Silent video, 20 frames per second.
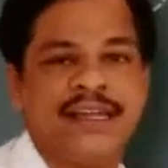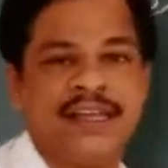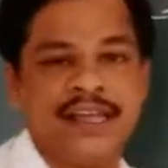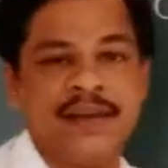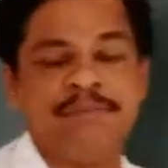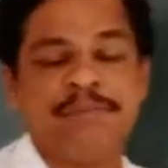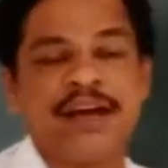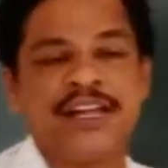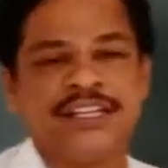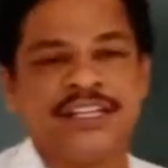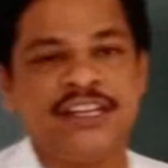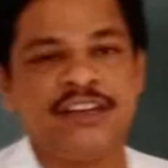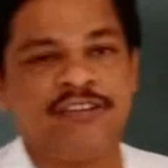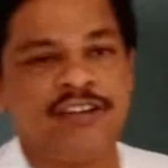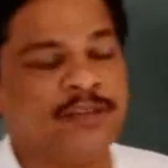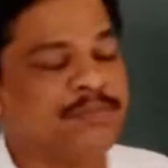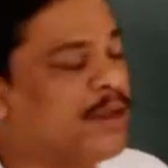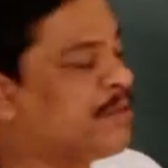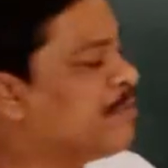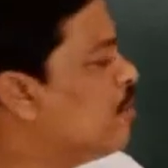In partial
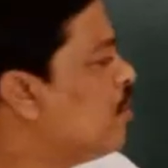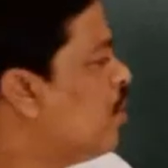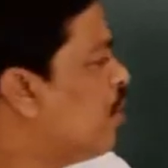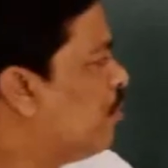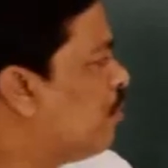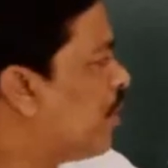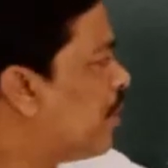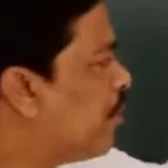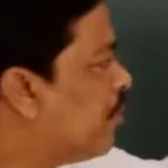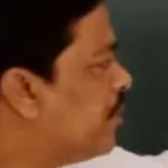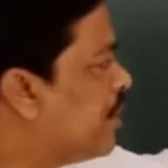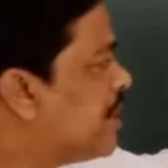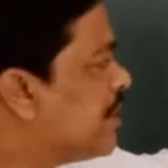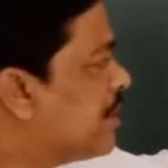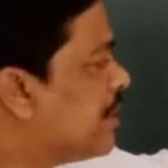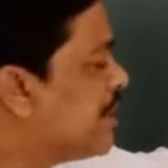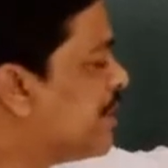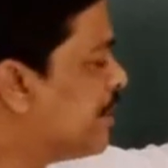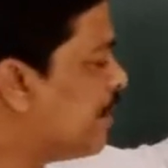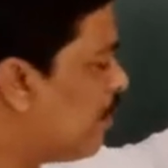equilibrium, we are going to
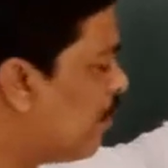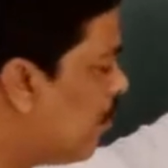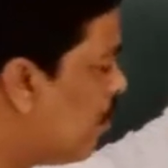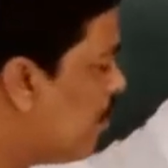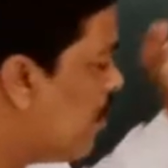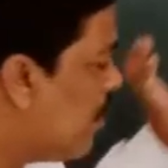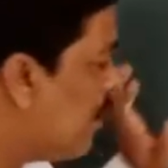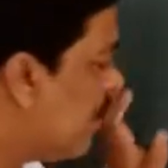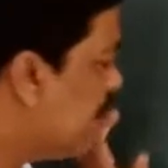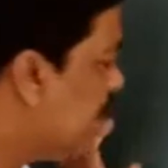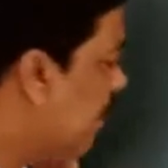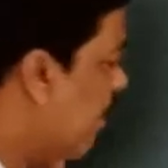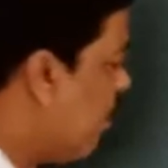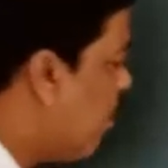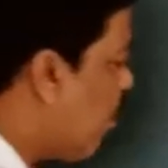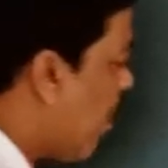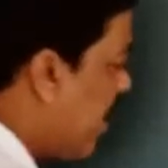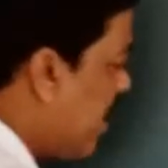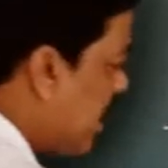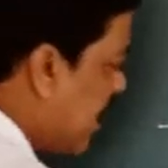discuss
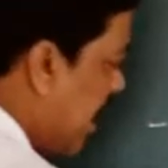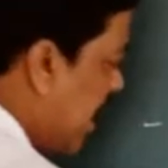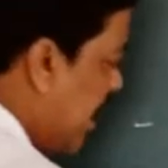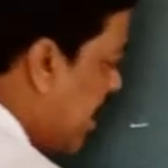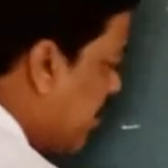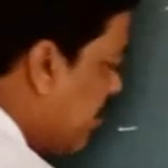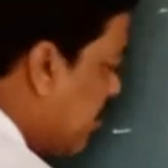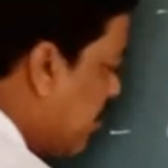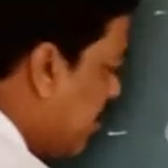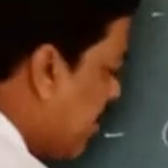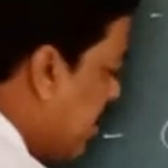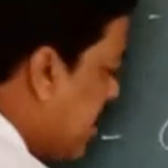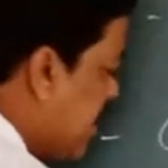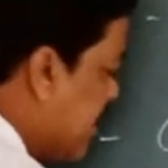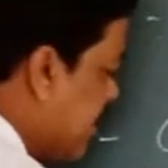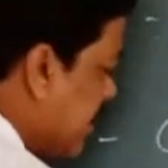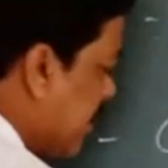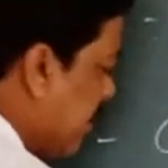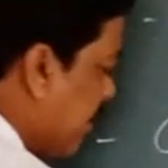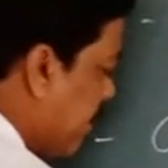one individual
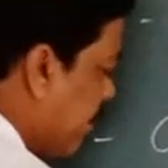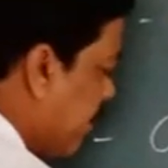units